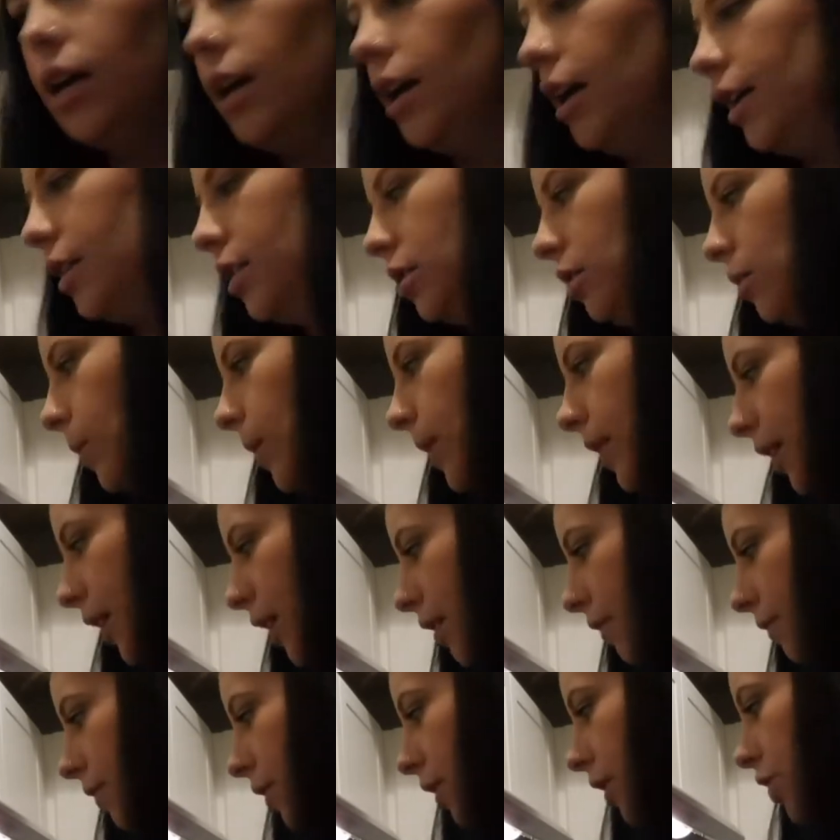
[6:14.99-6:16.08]
until we
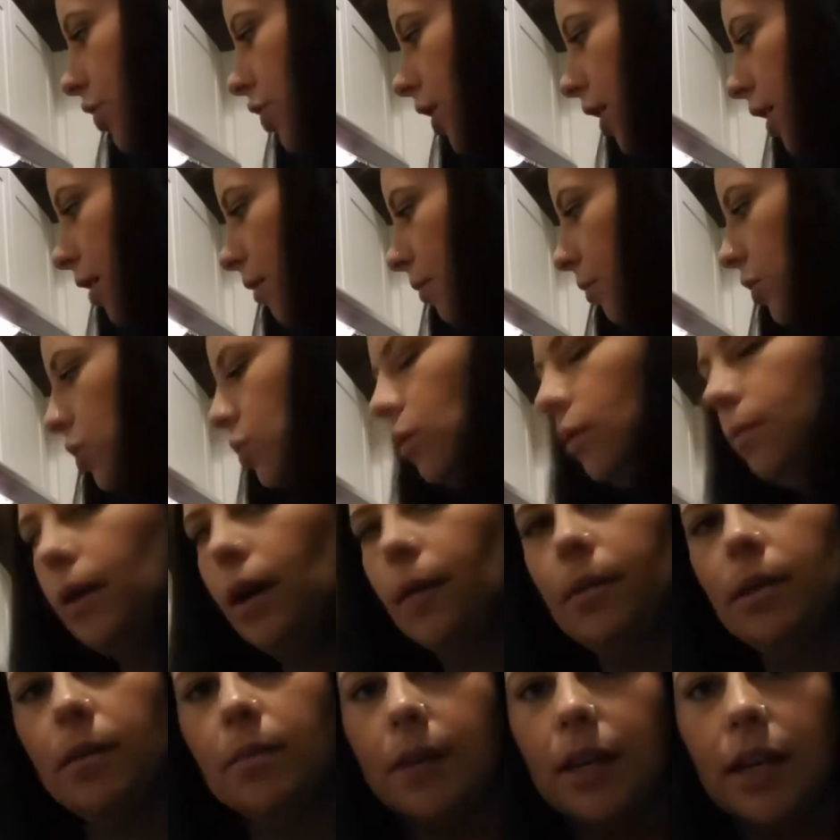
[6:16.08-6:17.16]
leave for the gym, which will
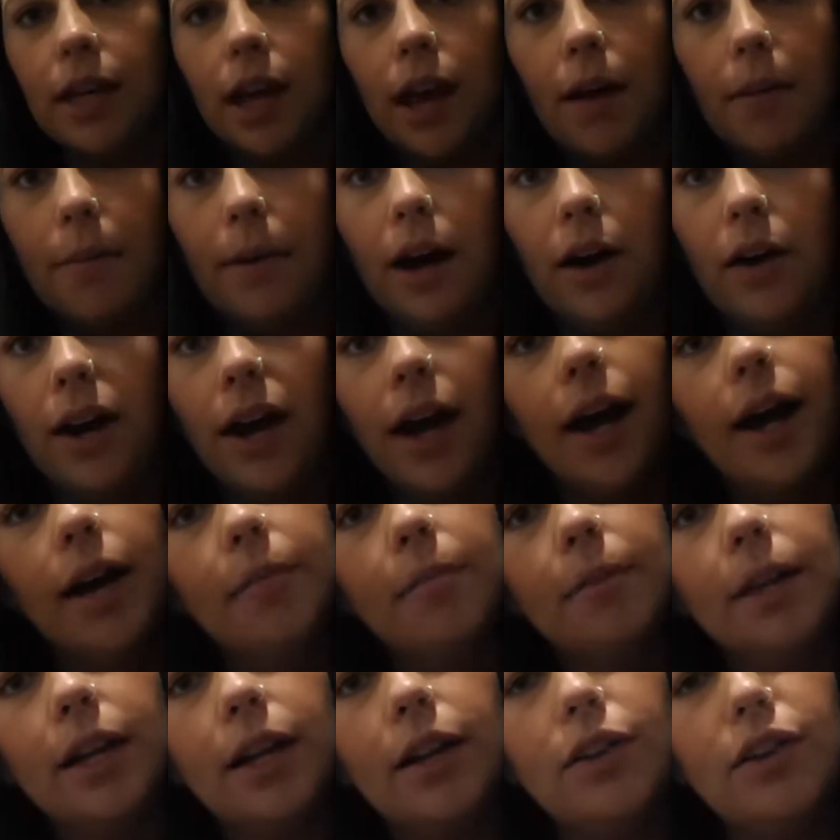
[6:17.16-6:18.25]
probably be about
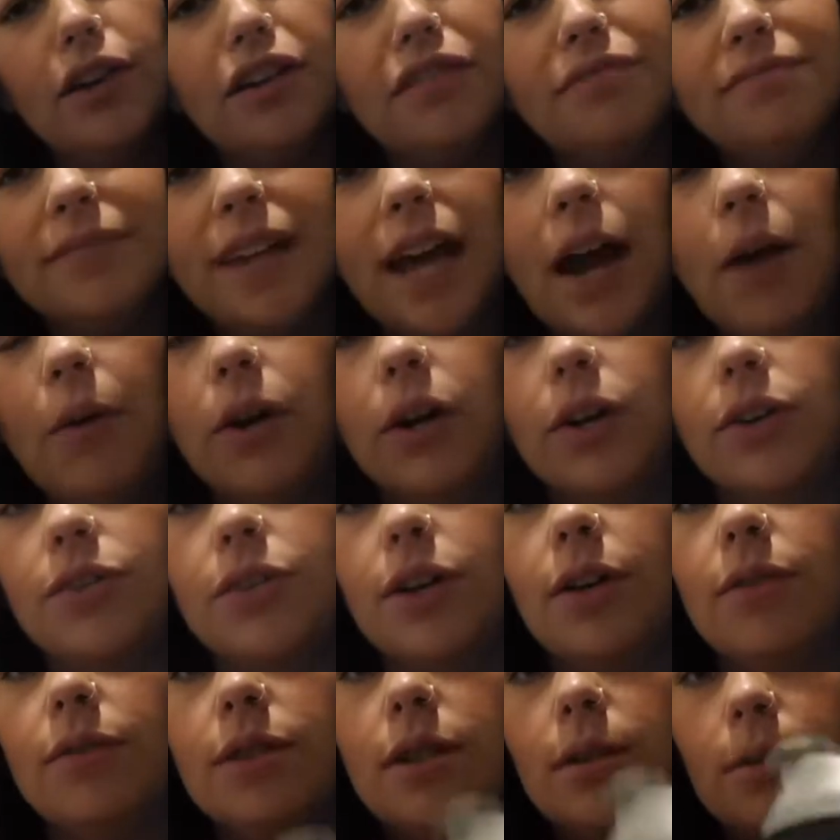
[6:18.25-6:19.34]
another hour or
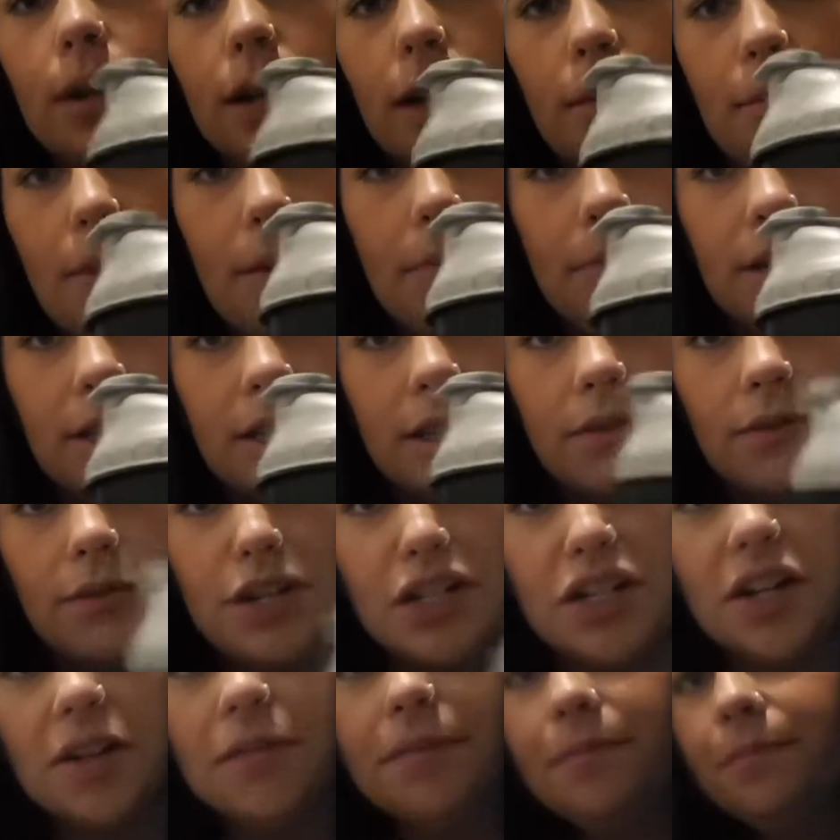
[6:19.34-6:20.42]
so. So we're gonna pop these in the
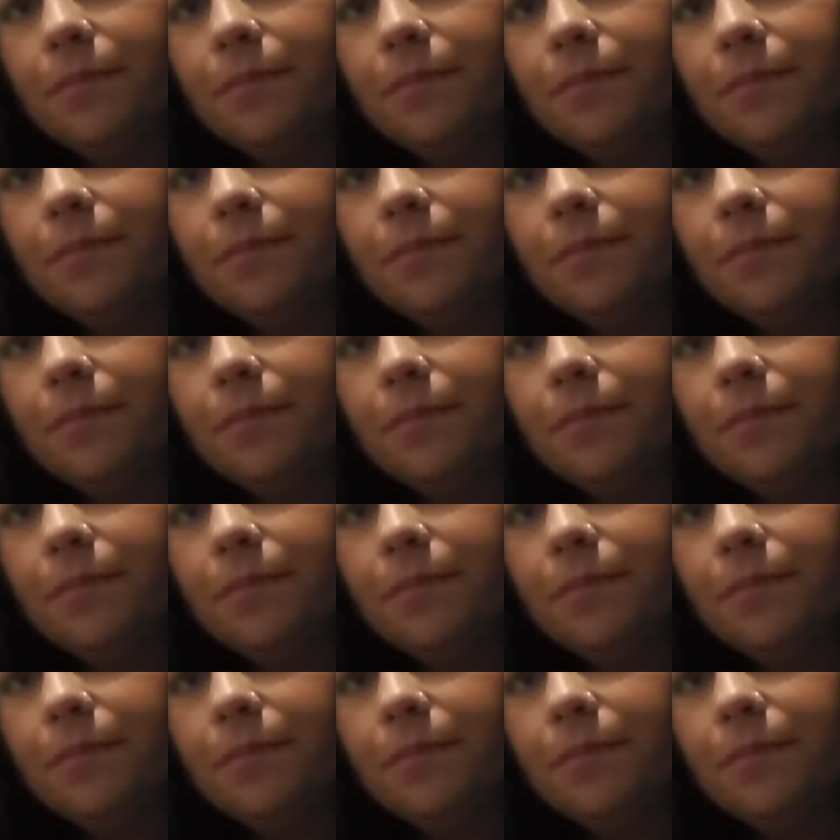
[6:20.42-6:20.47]
freezer.